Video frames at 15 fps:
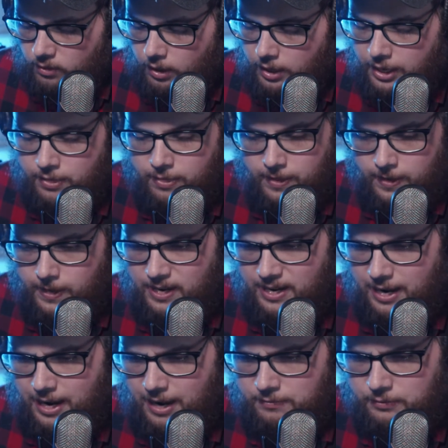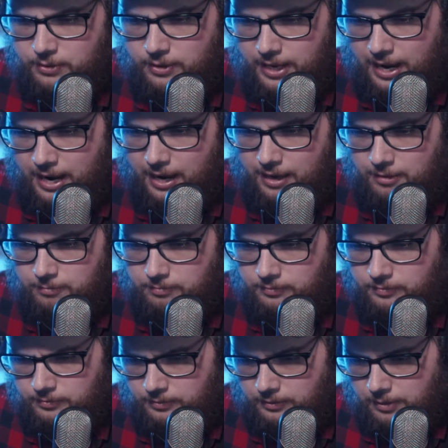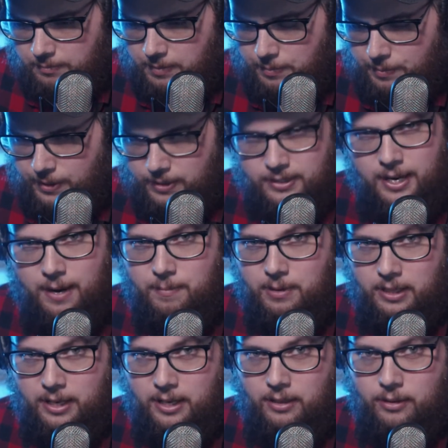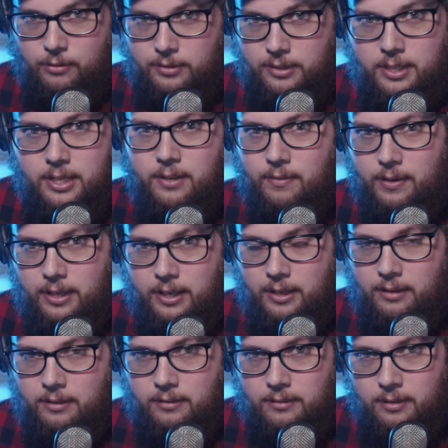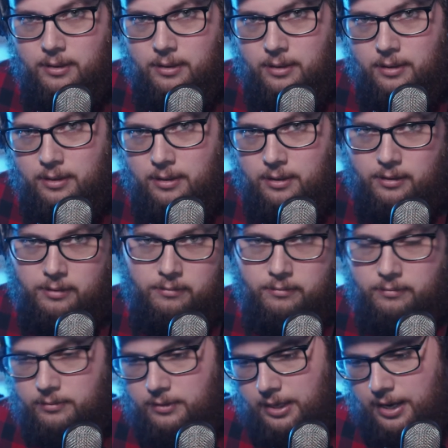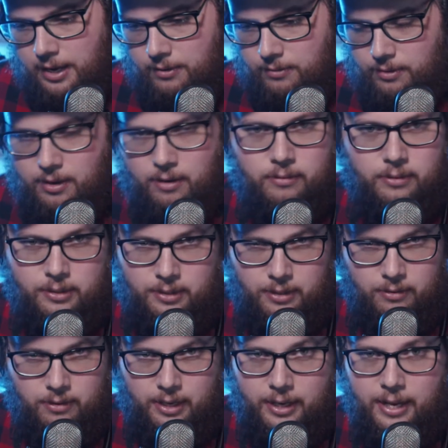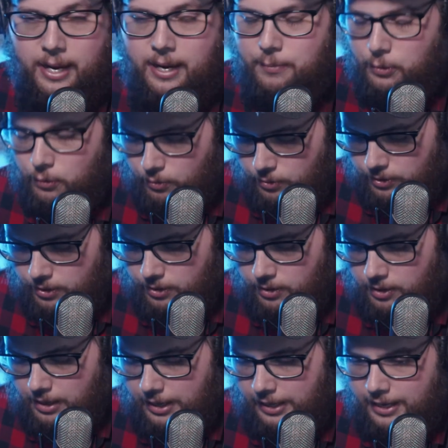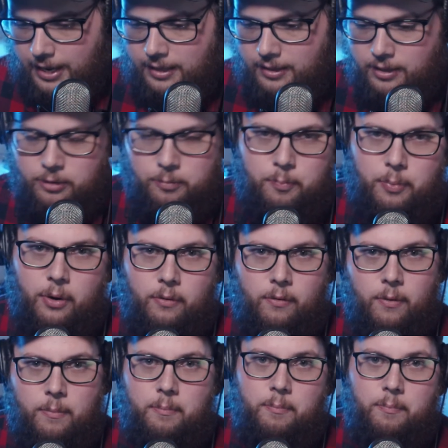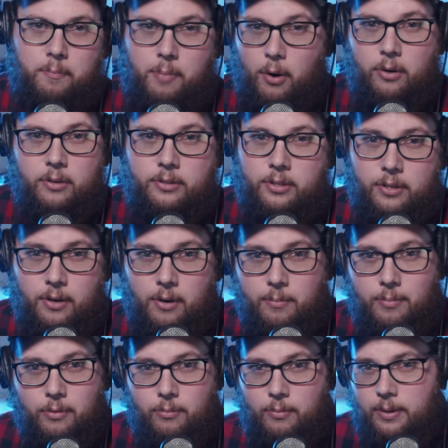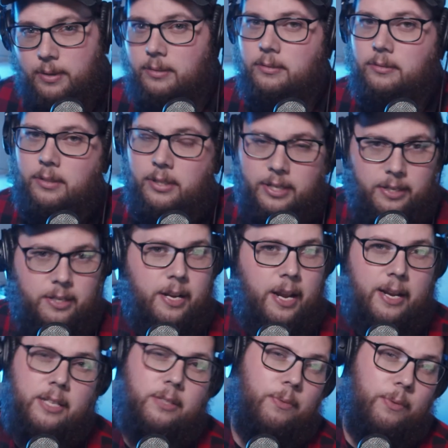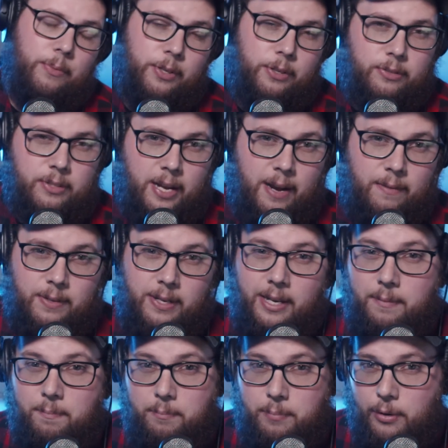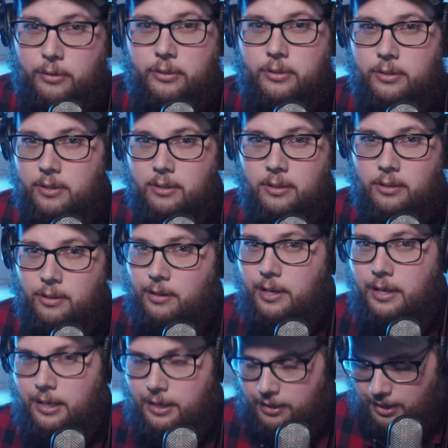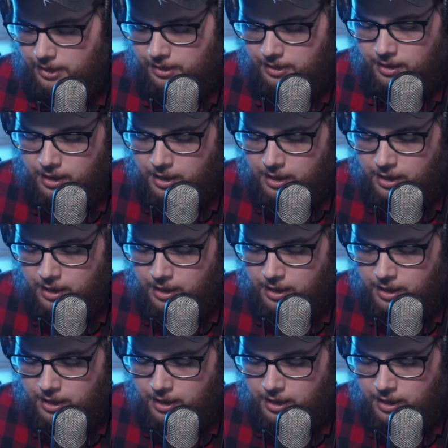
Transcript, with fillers: and then after that my parents got me like a little dving I don't know, this little like camcorder. I got this book from Barnes and Noble in the days when we used to have to get books to learn anything.